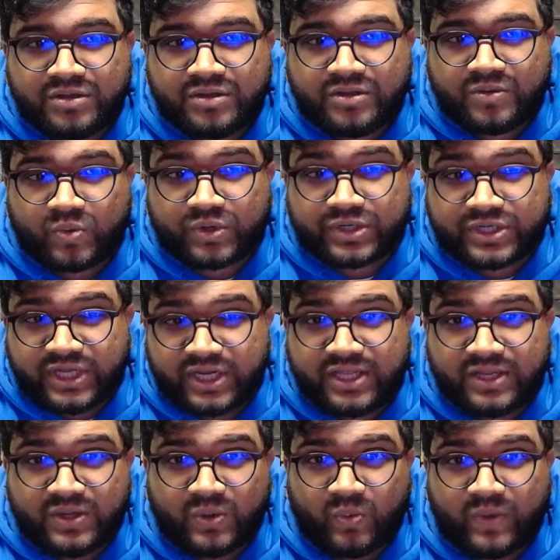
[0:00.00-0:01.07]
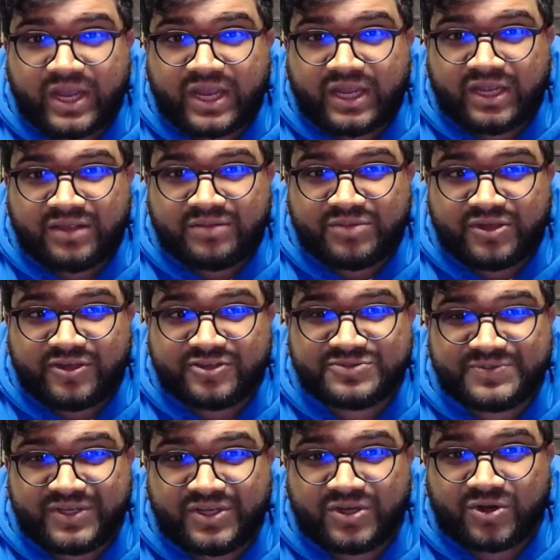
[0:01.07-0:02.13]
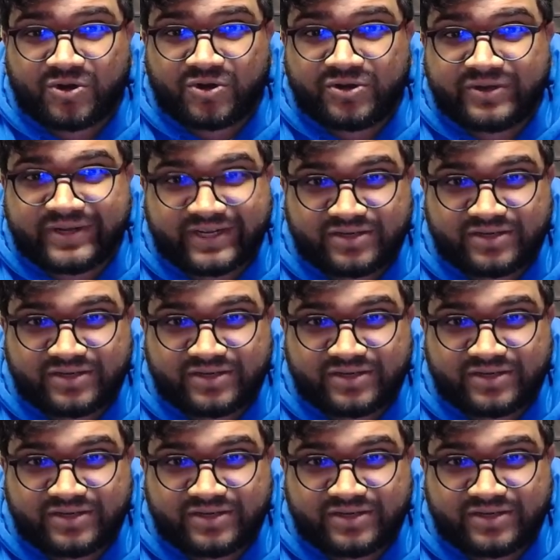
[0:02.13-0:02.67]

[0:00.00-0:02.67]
we're getting away because we earned it.